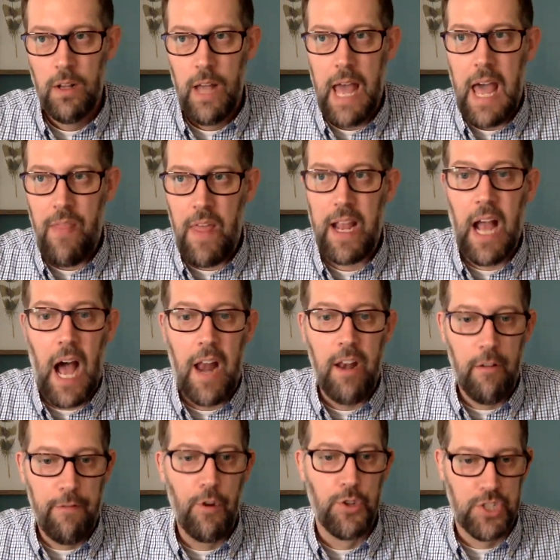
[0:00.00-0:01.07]
had they gotten
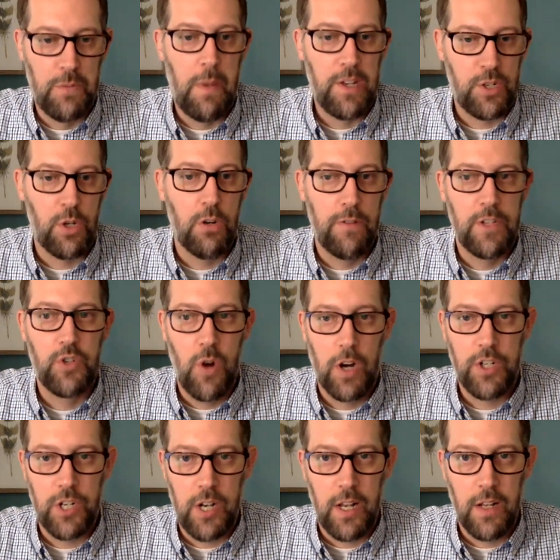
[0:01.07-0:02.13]
a full semester of
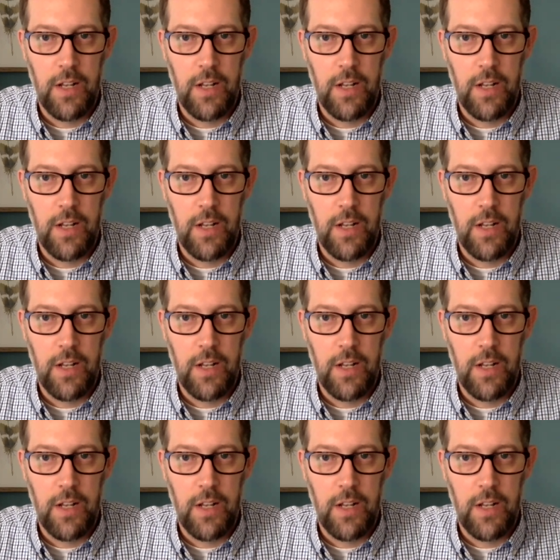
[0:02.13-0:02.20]
instruction in.